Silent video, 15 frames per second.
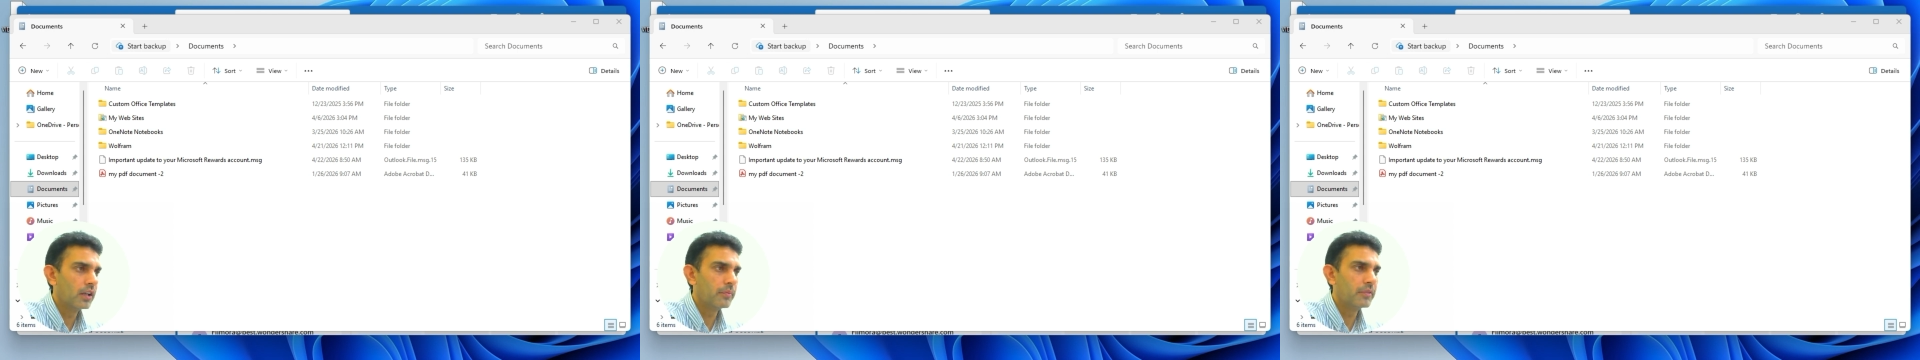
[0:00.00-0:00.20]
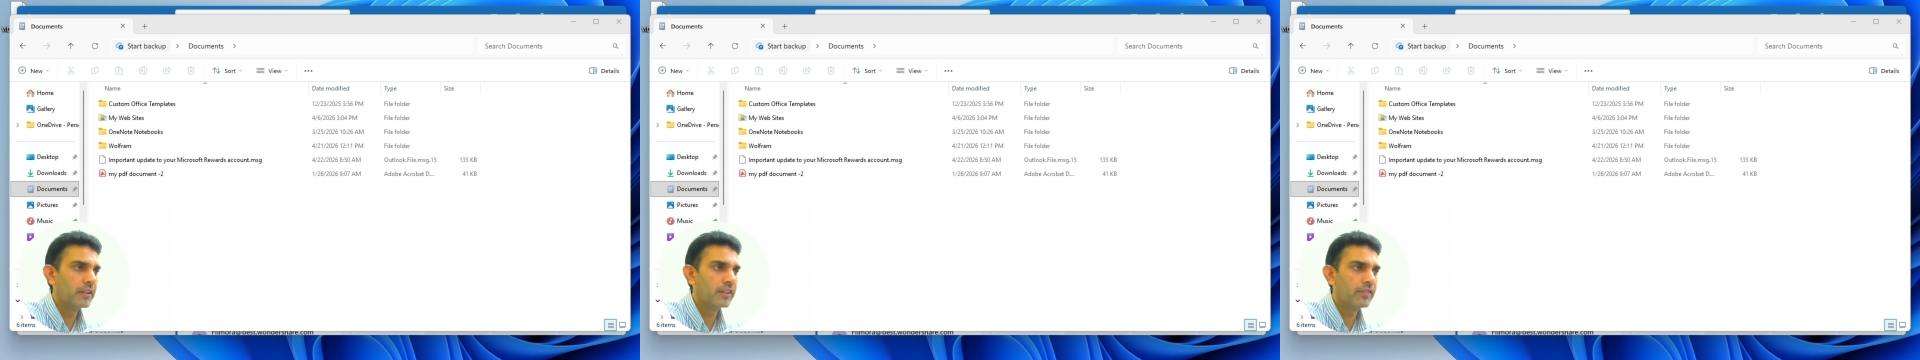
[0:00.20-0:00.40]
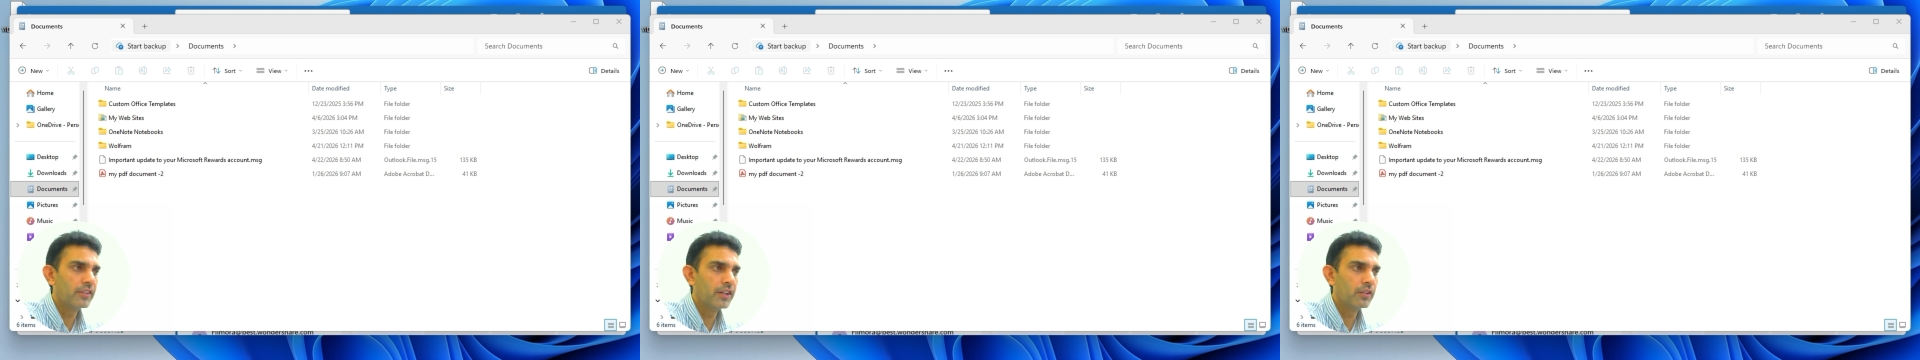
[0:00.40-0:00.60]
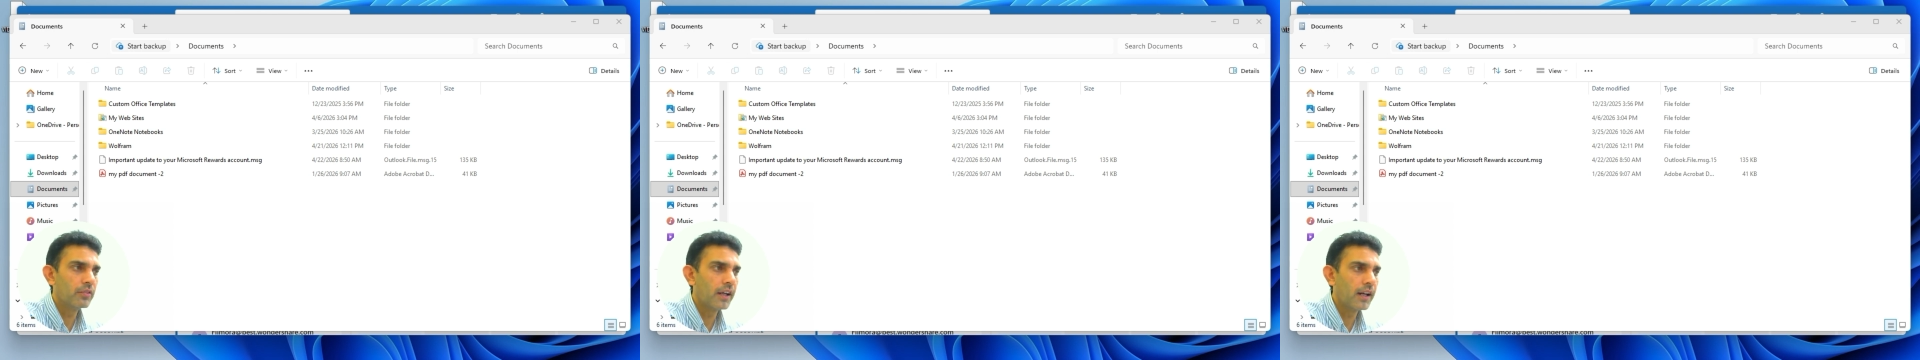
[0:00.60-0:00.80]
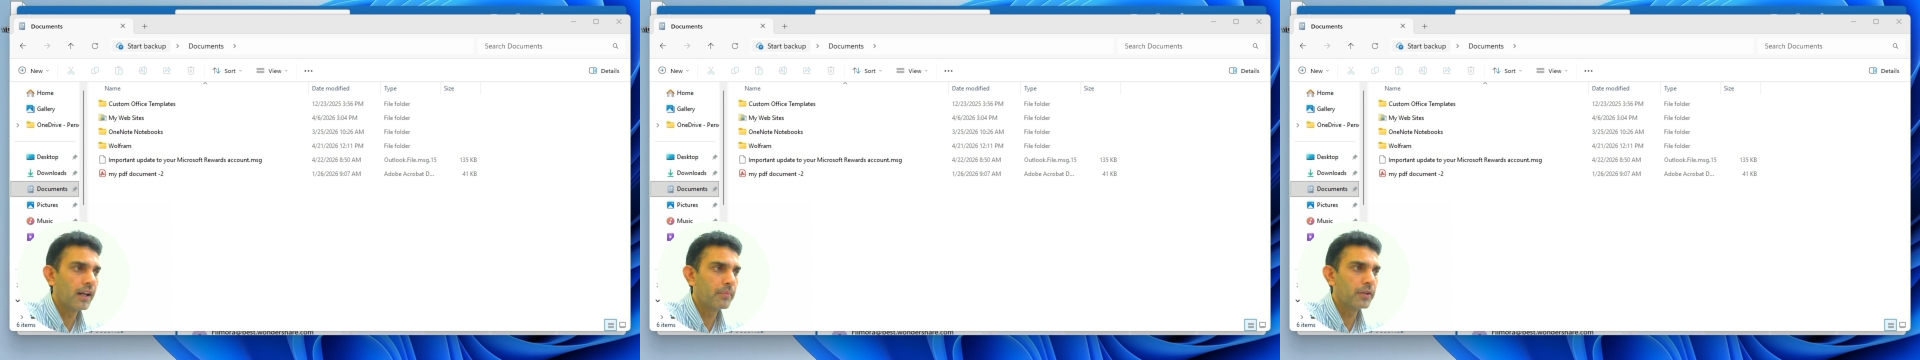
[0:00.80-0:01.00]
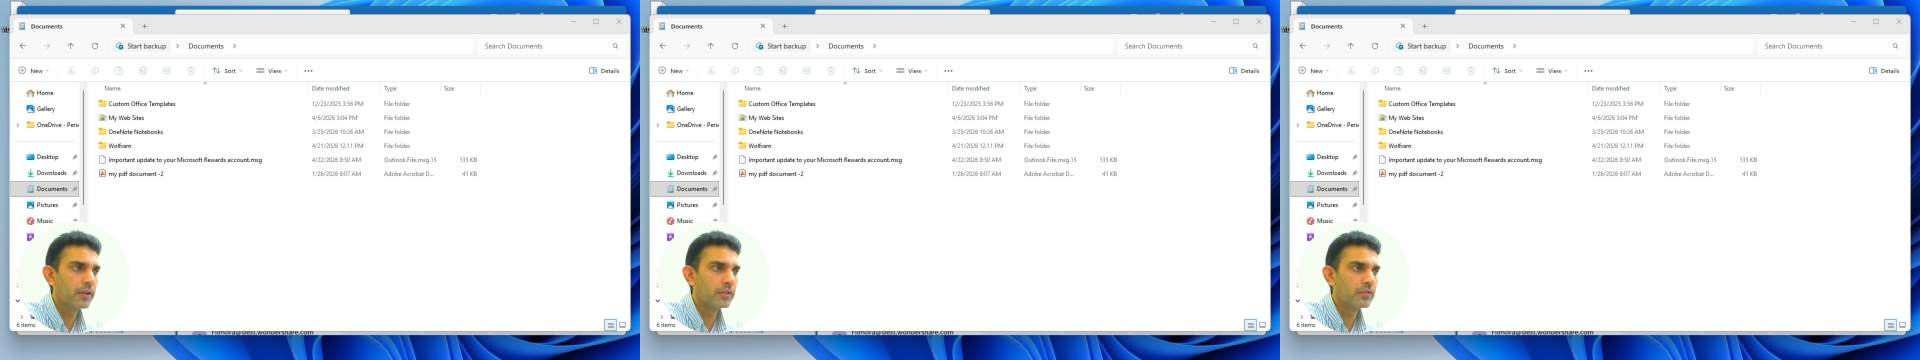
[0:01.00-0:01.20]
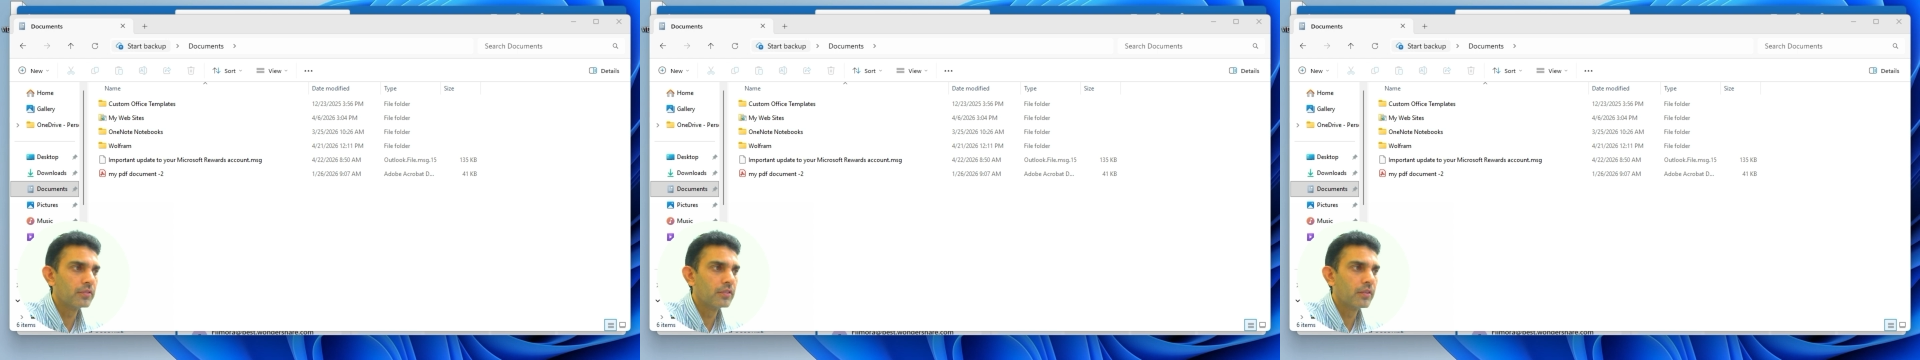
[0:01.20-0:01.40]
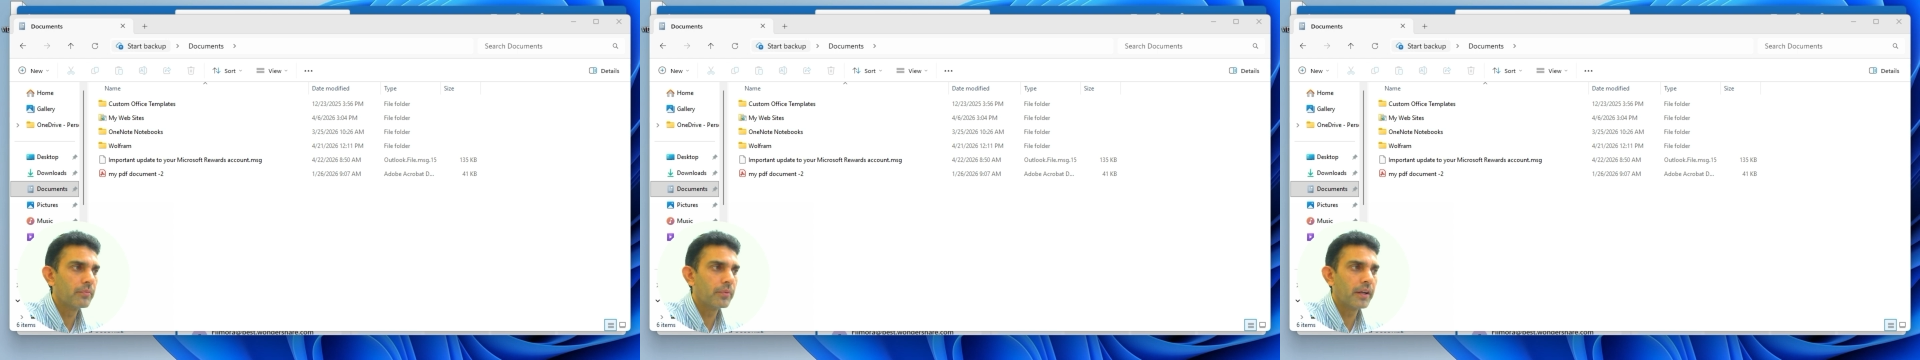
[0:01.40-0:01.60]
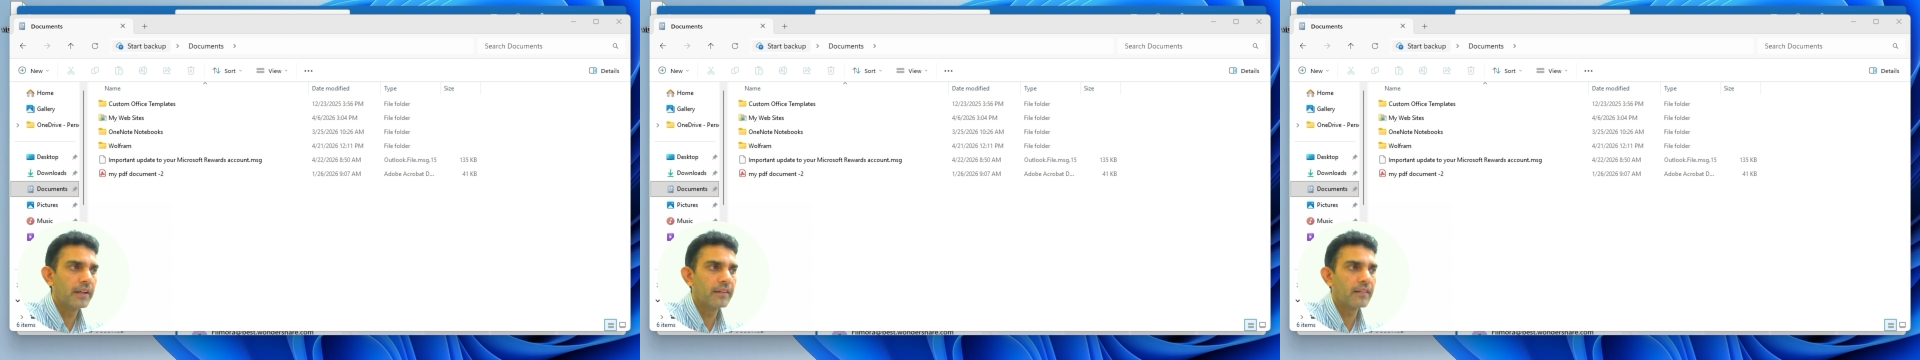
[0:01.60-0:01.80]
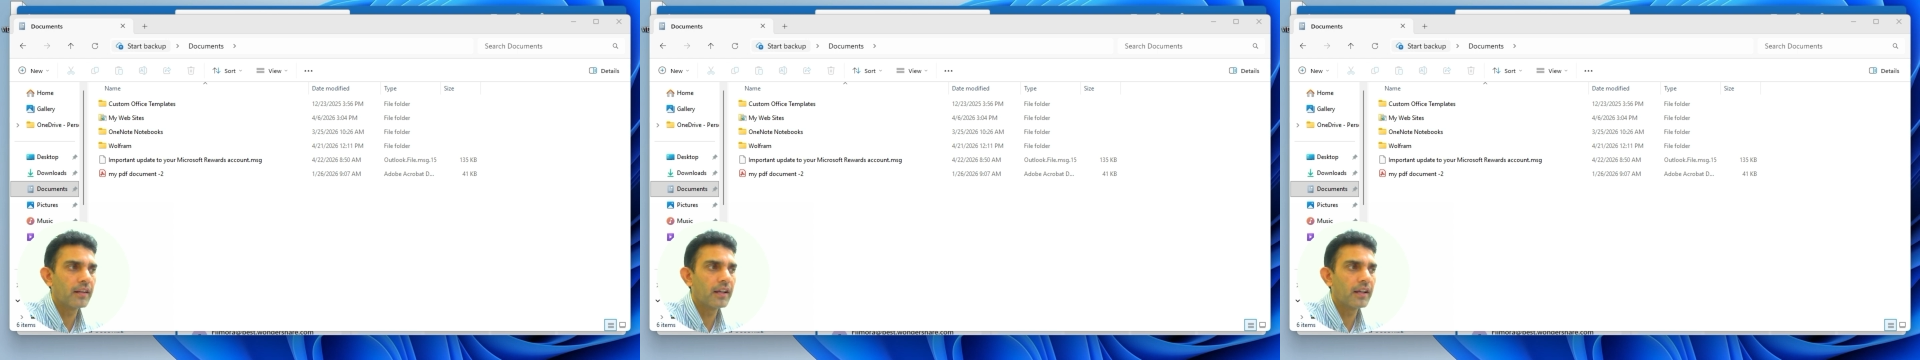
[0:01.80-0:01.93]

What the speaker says: If this video helped you, please